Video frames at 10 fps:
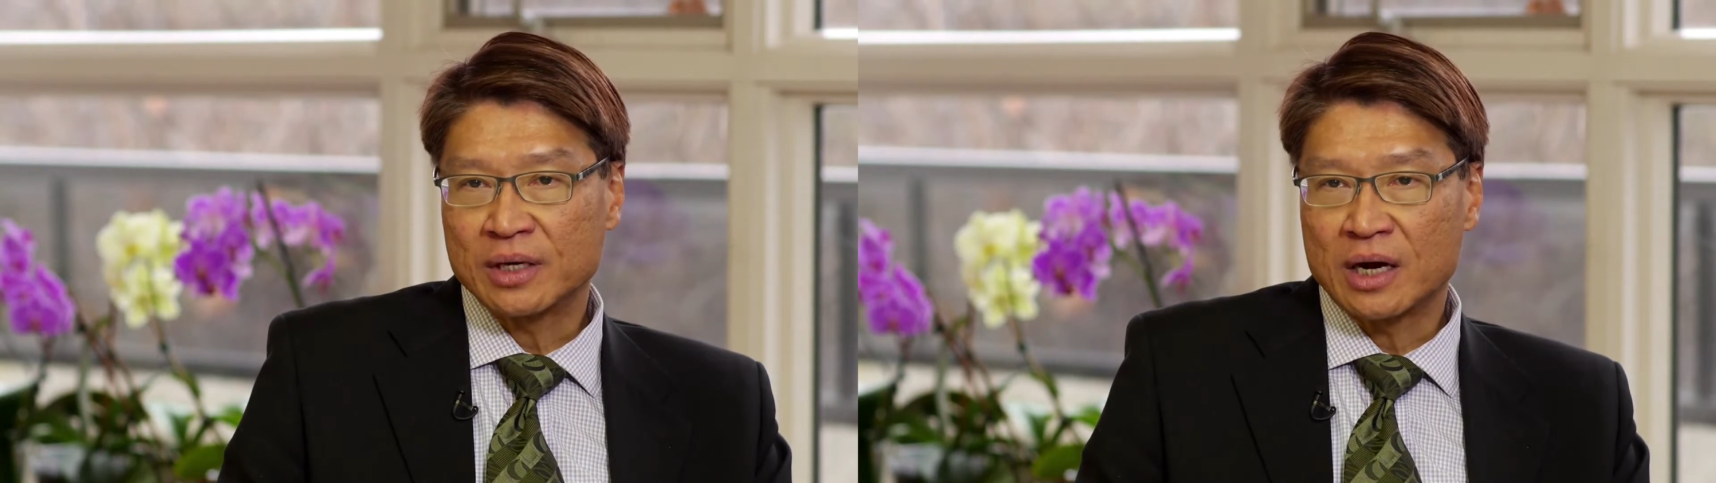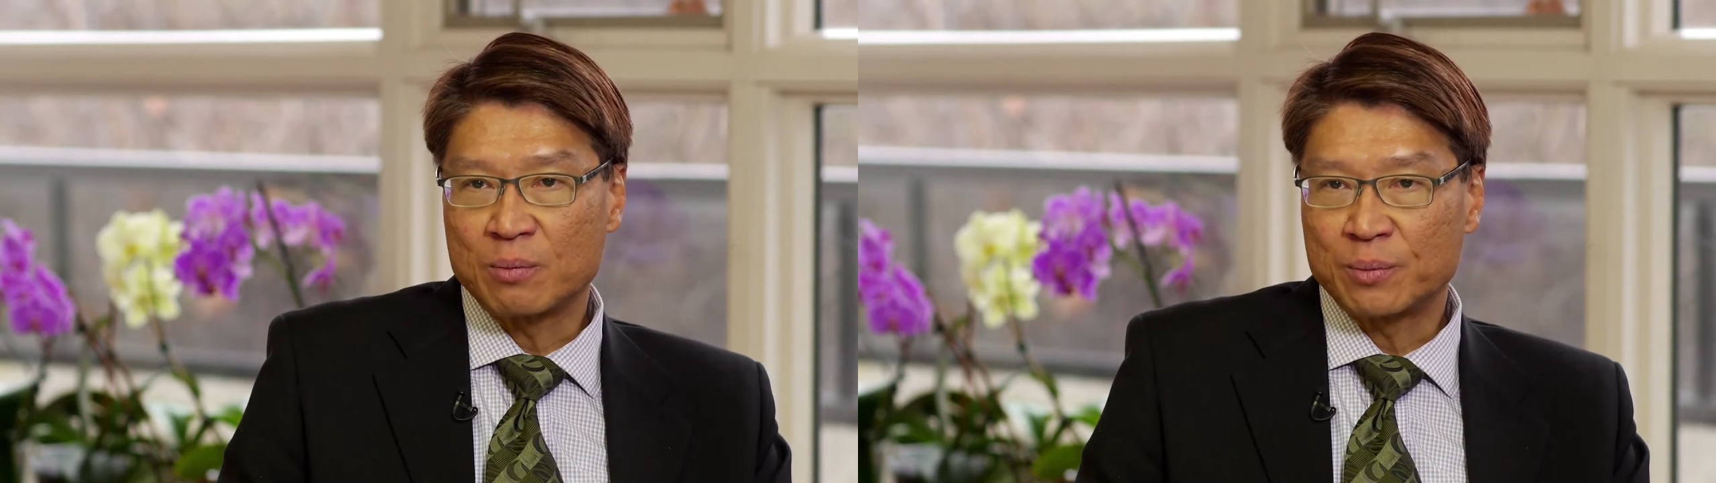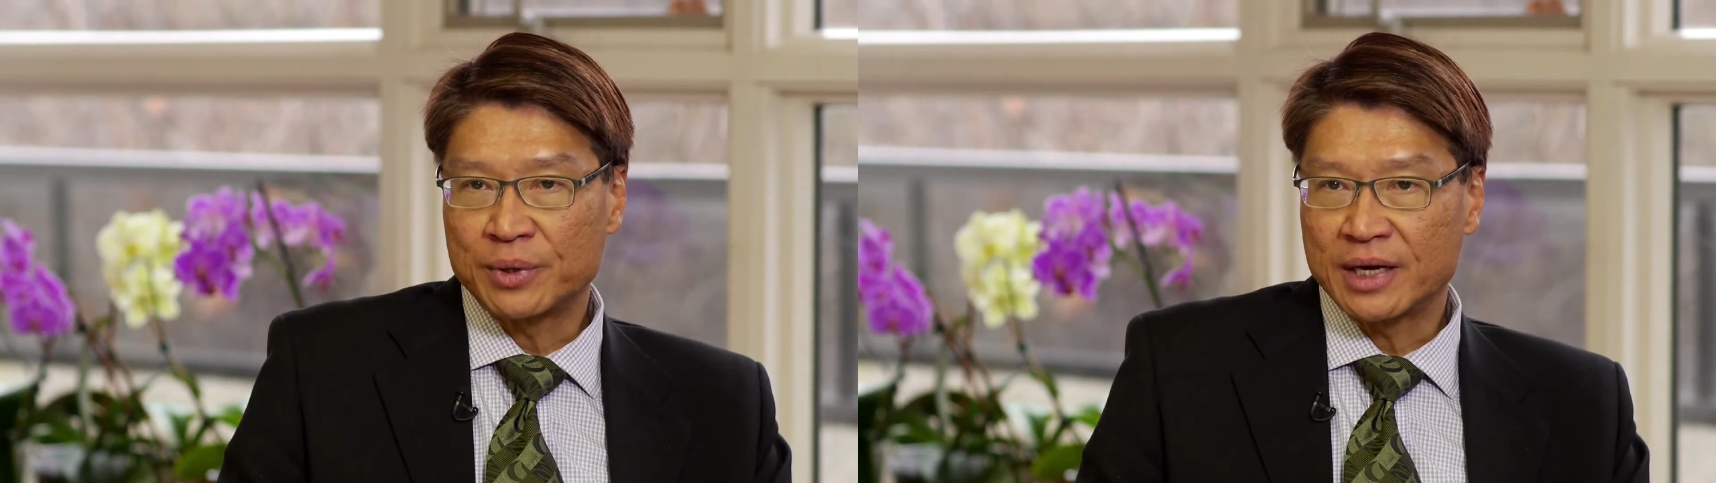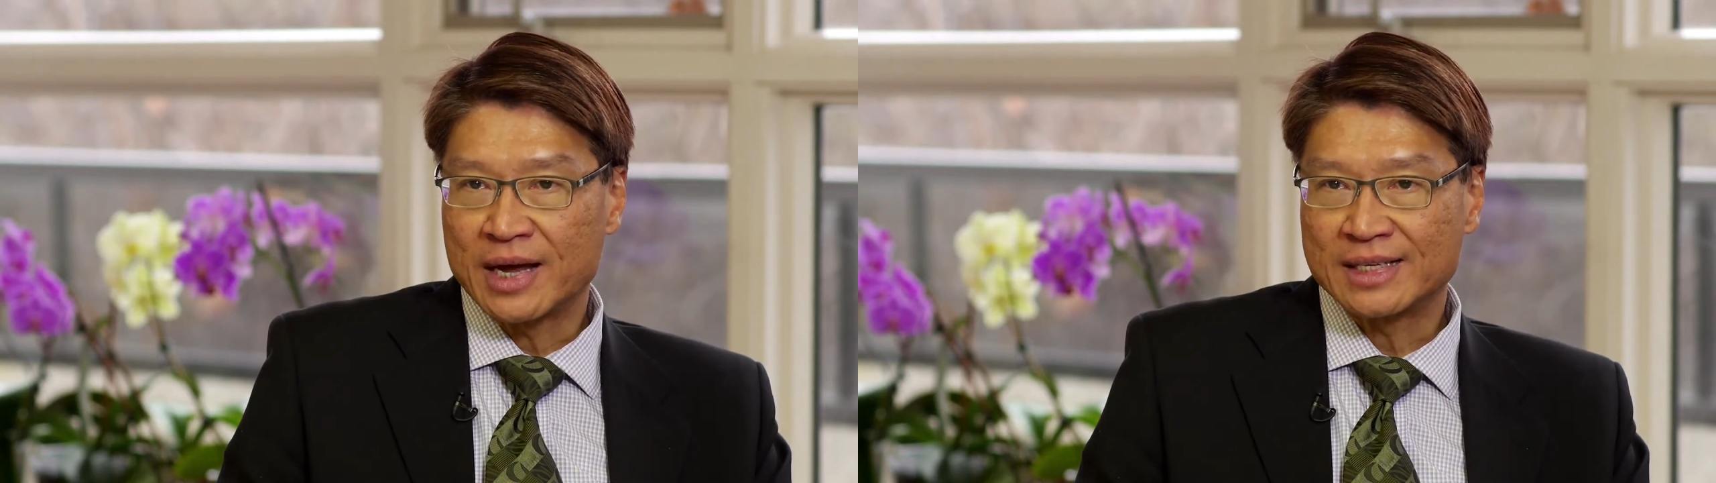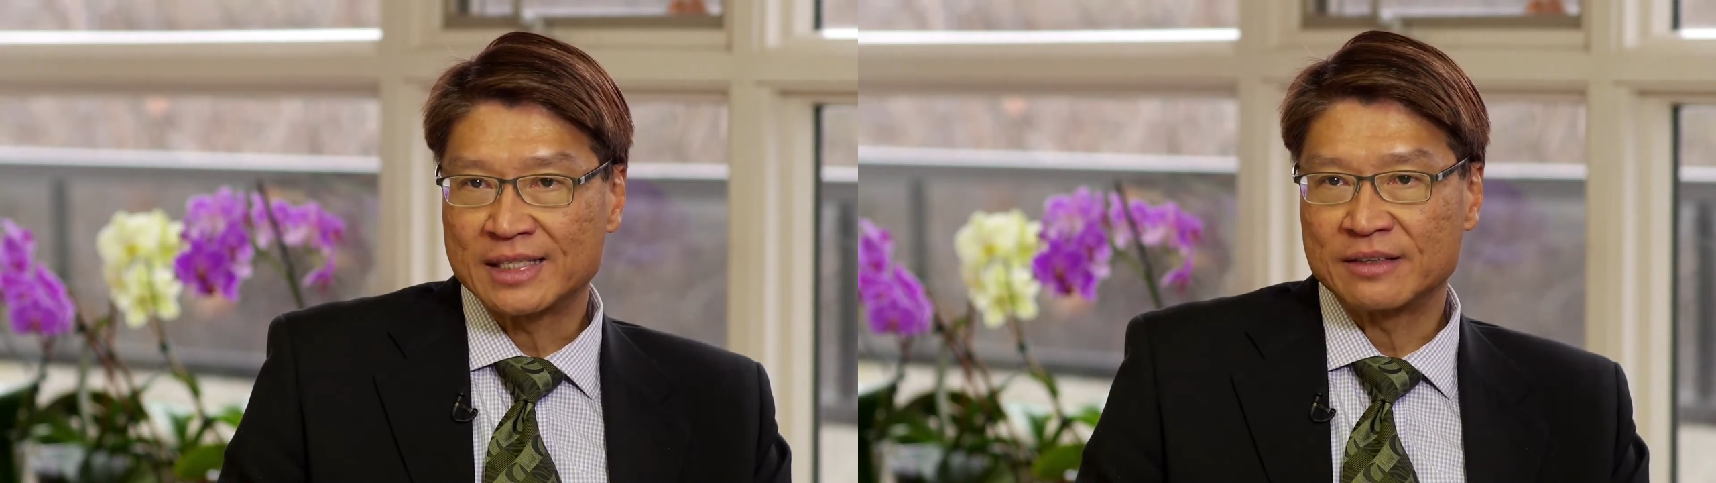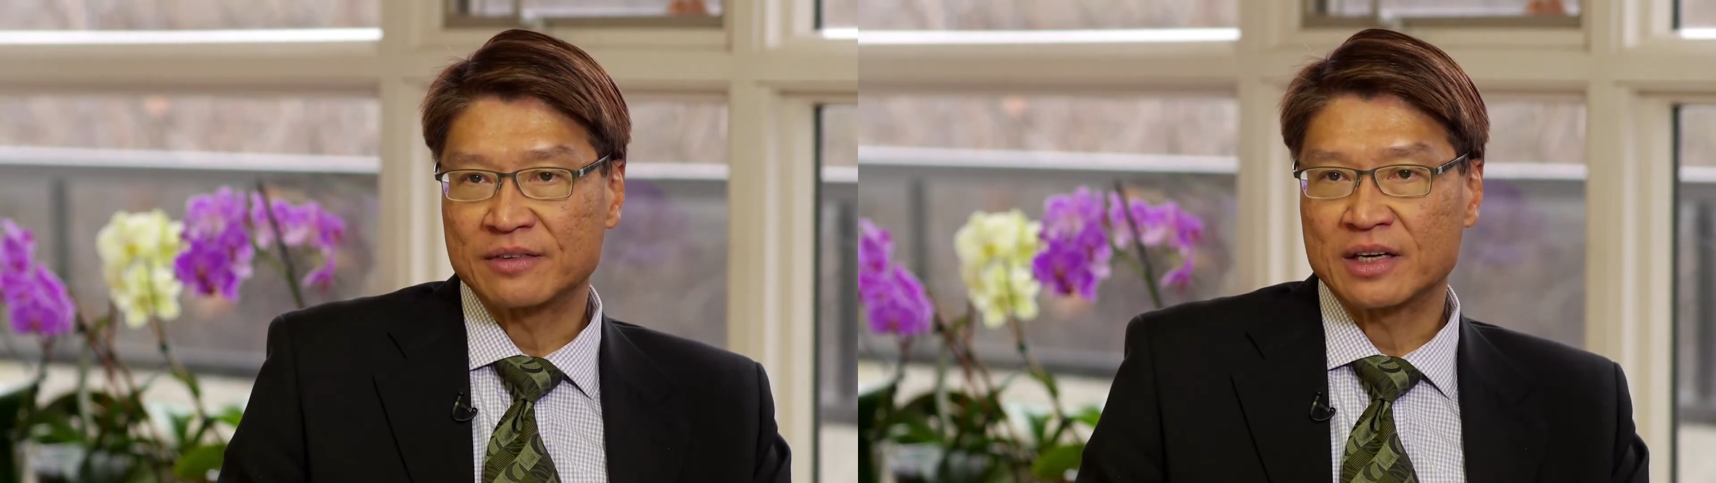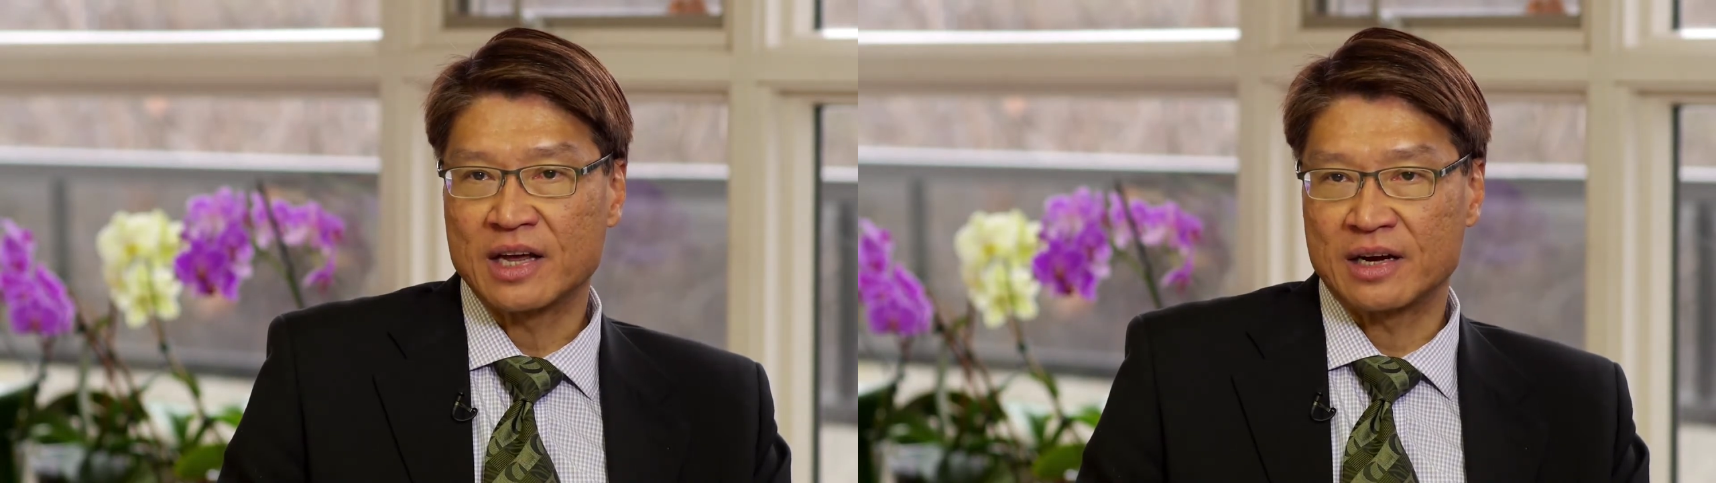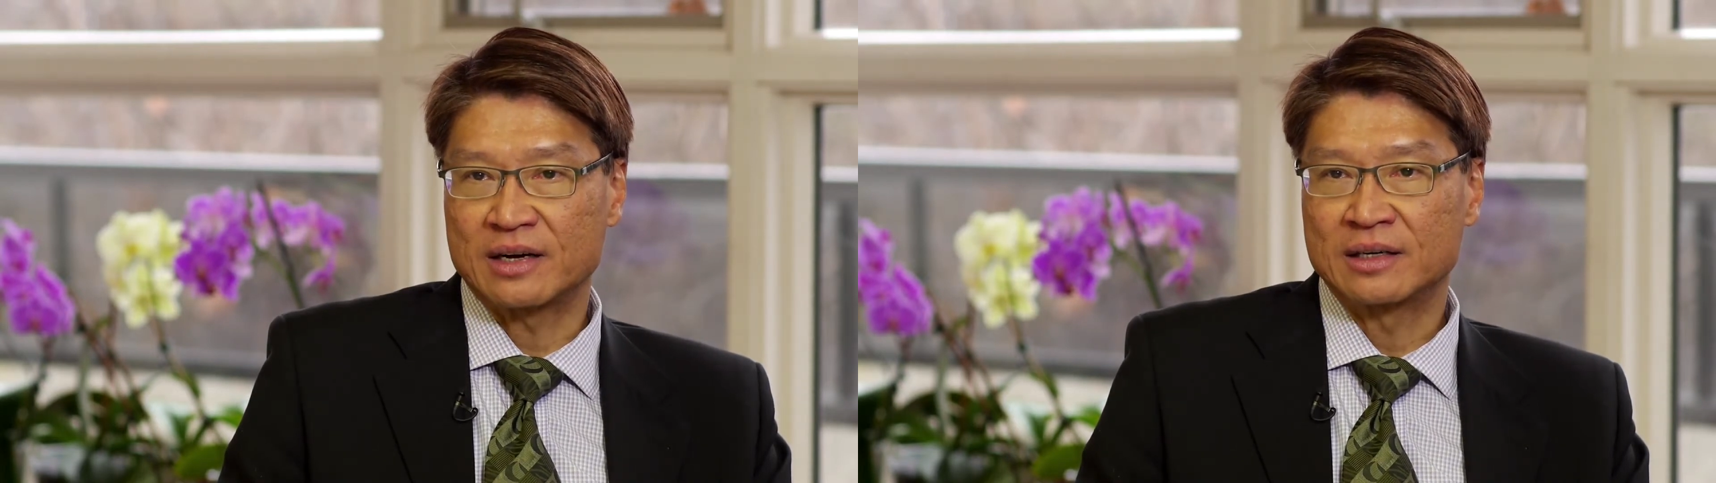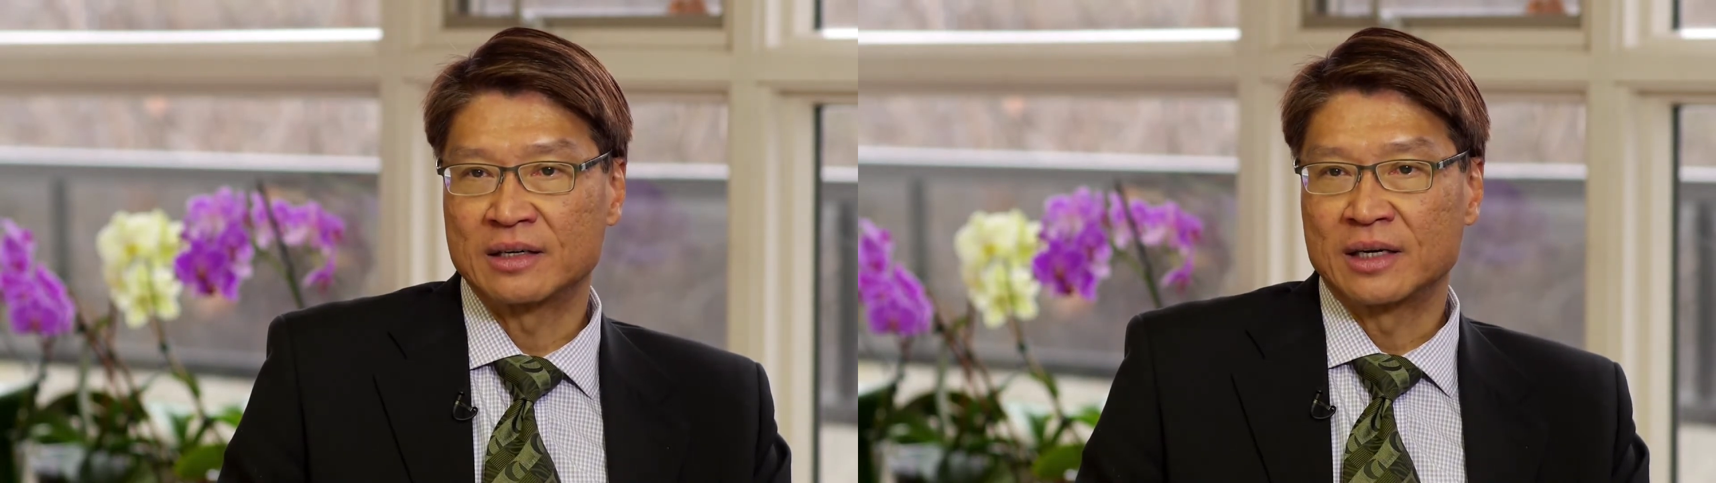comprehensive care.